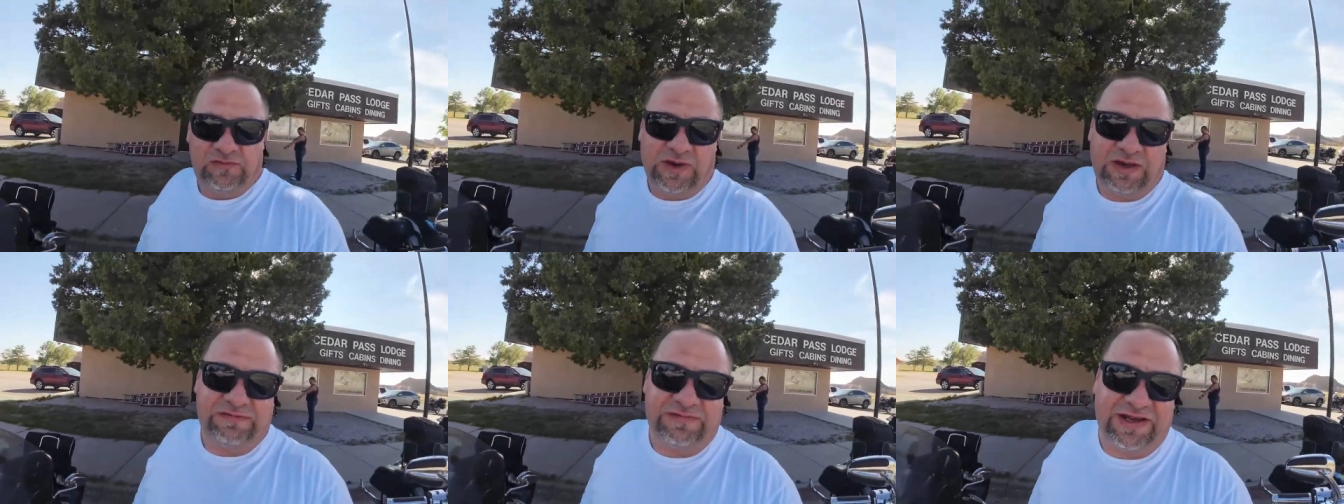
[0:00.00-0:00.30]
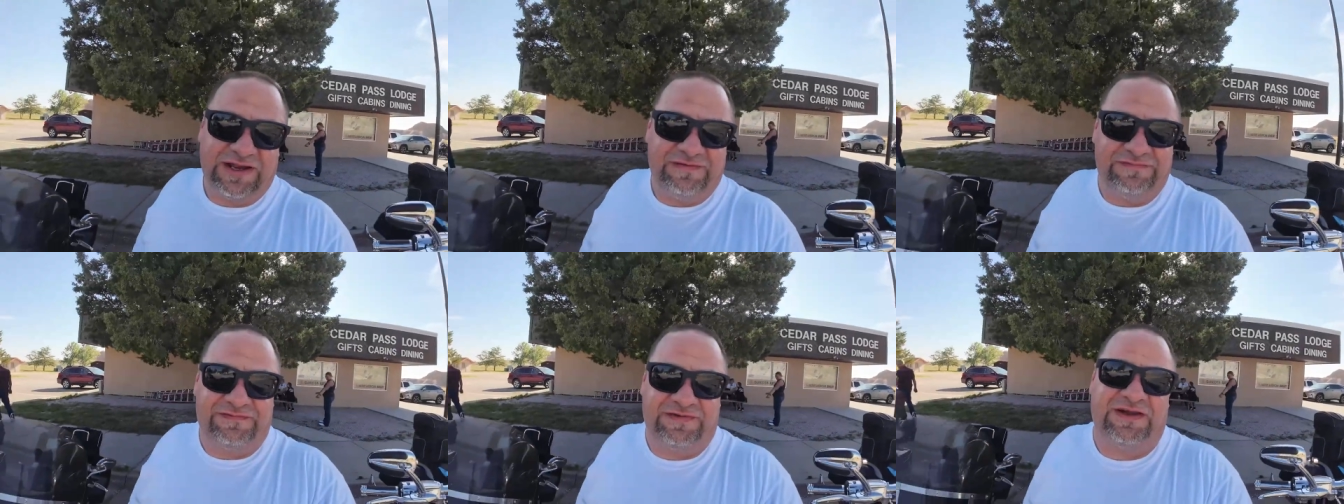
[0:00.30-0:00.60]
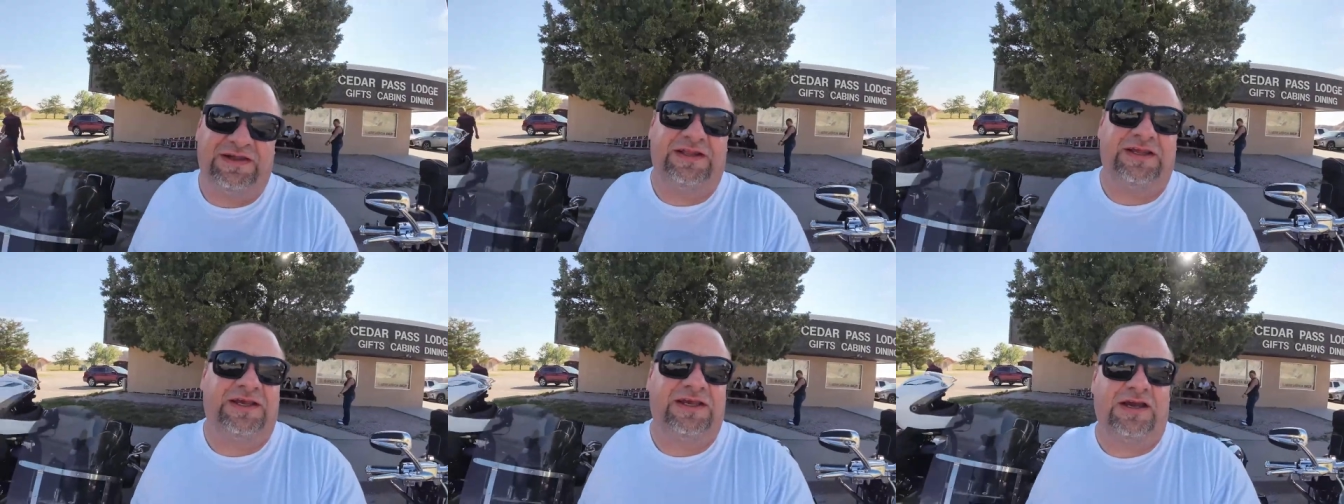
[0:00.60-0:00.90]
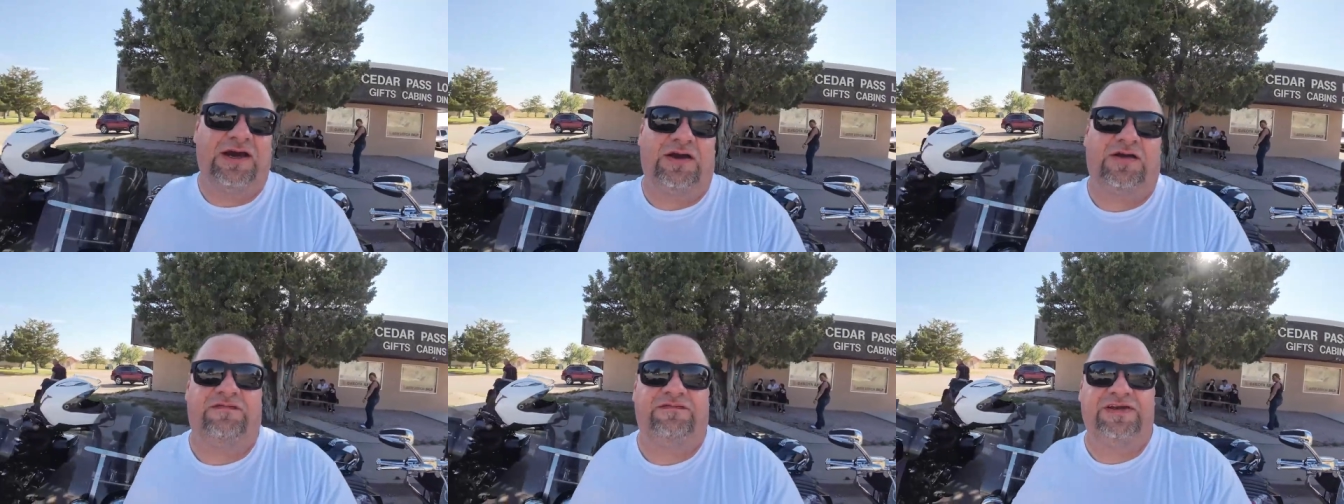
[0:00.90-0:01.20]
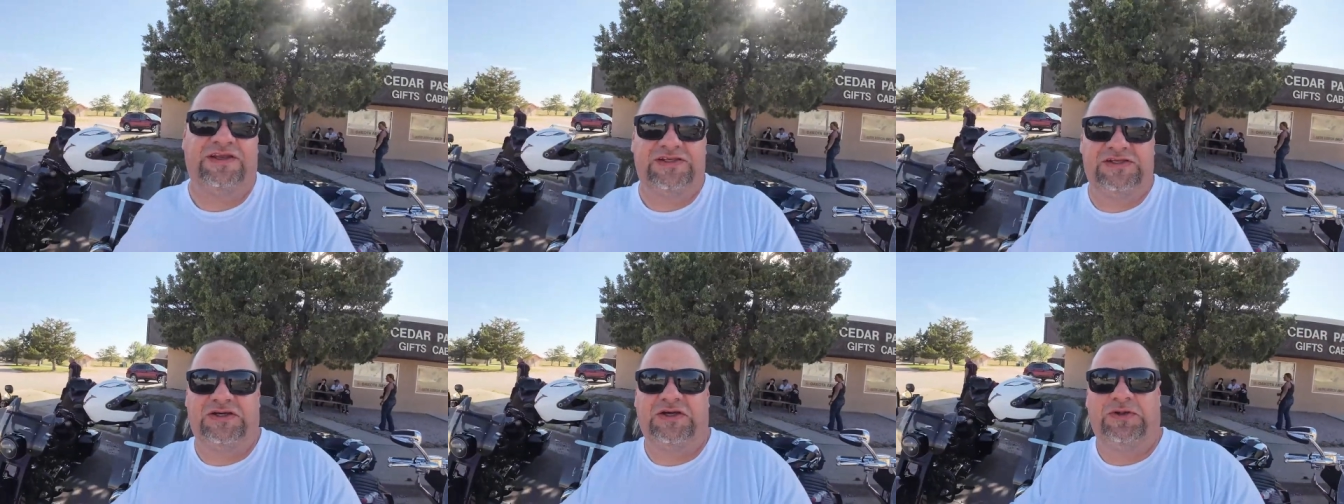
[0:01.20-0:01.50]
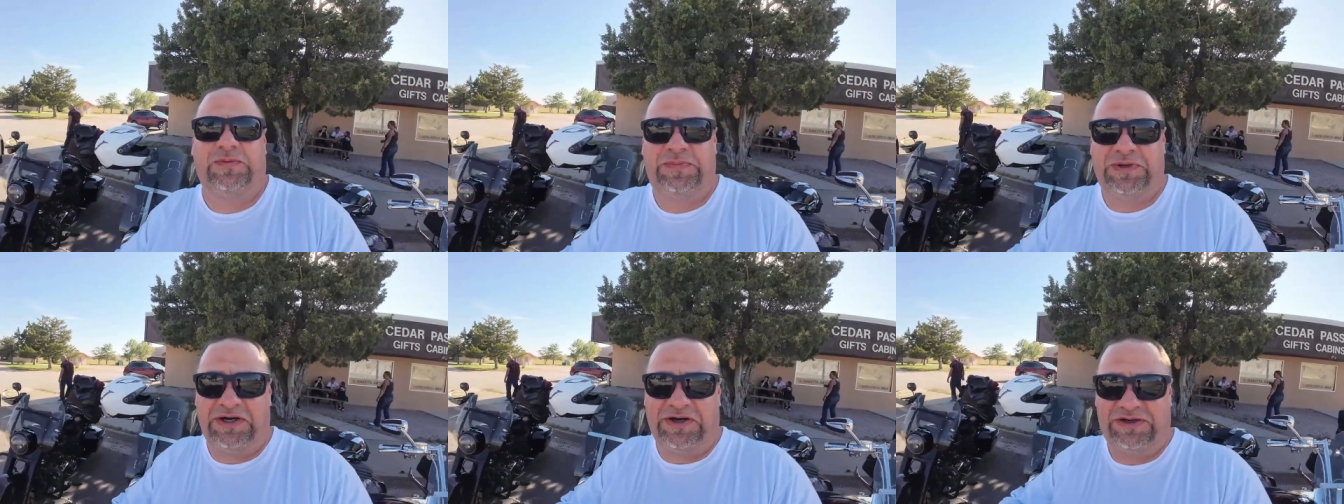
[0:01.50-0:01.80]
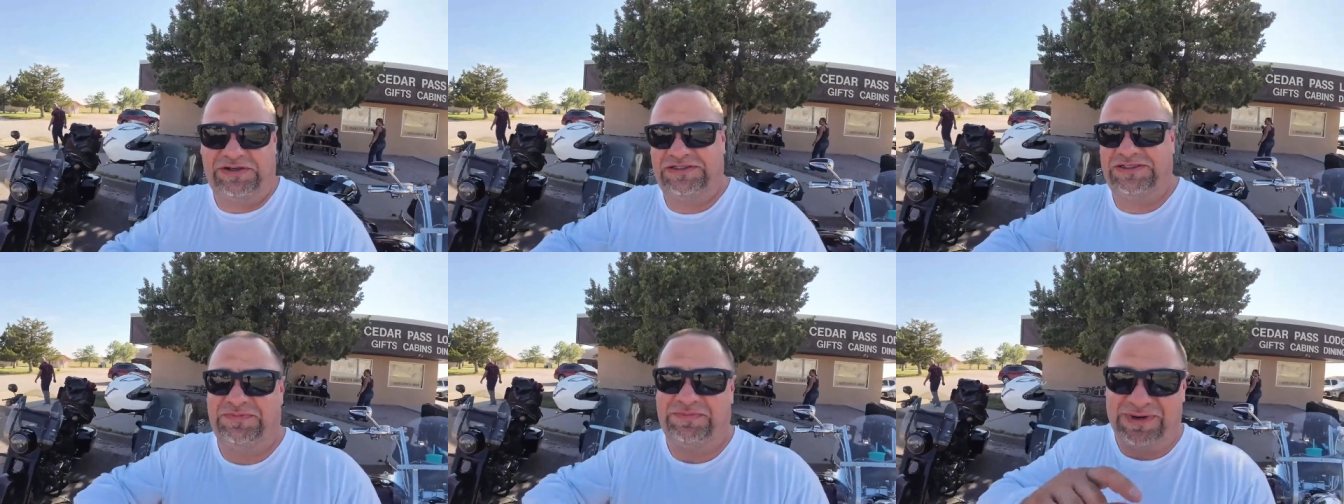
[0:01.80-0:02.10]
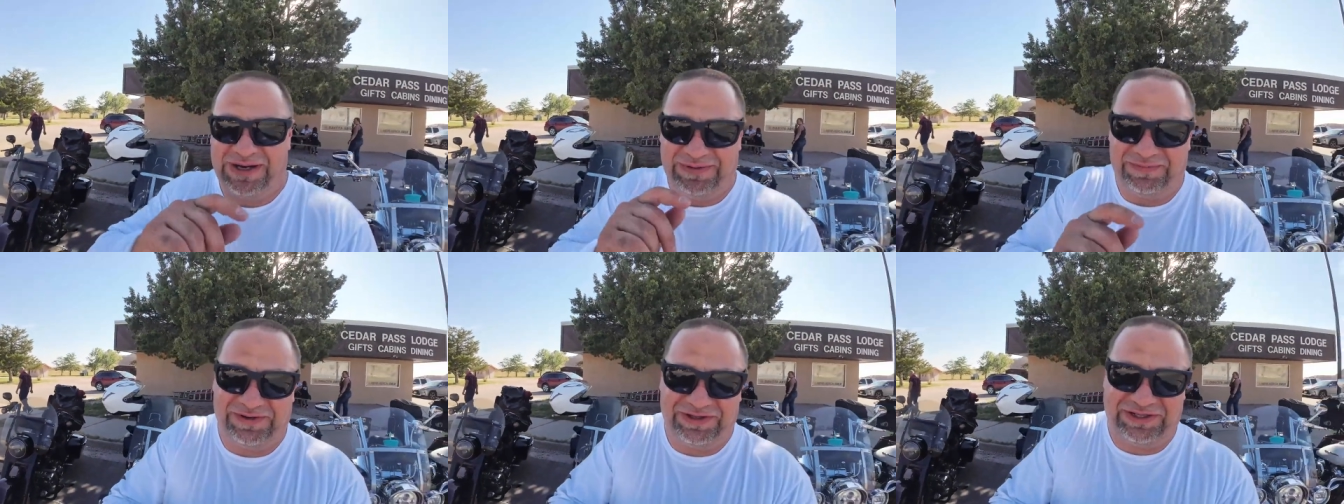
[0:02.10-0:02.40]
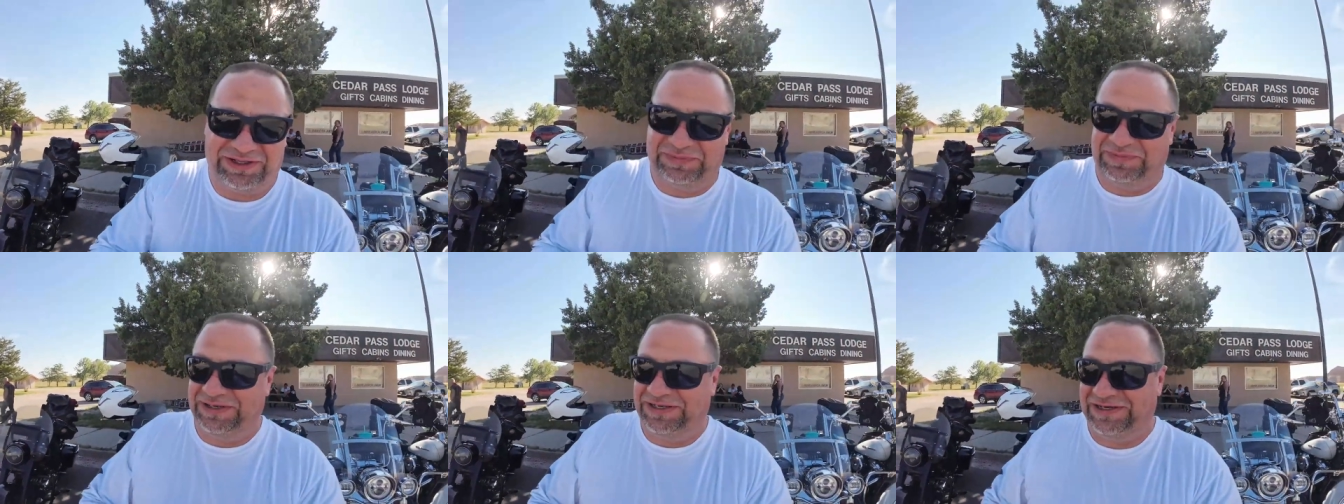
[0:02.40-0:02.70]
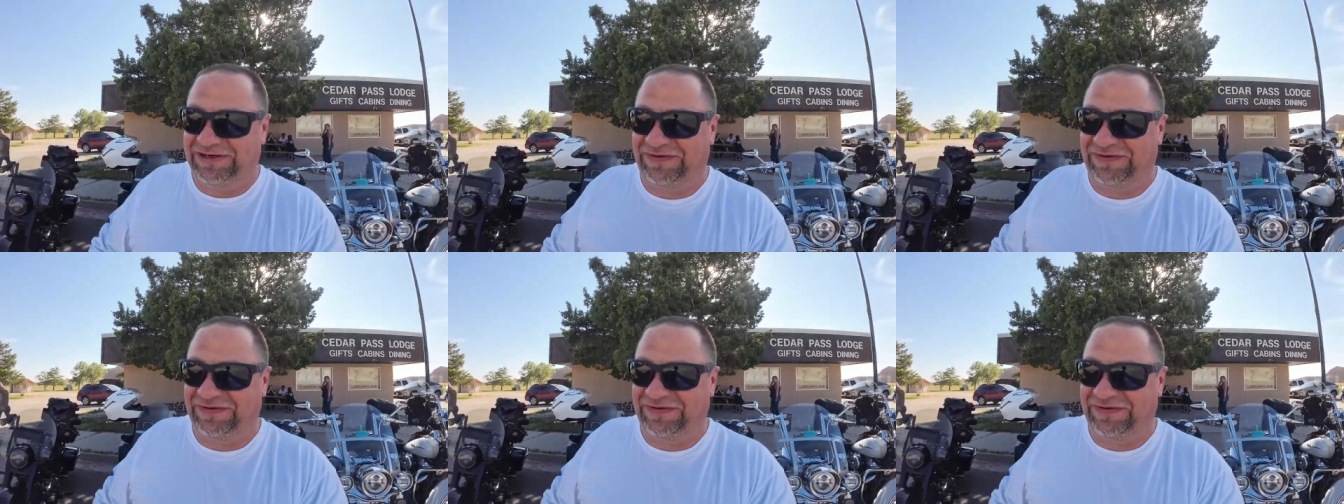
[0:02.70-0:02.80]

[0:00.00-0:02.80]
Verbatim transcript: I've got a feeling our physical appearance might be a little bit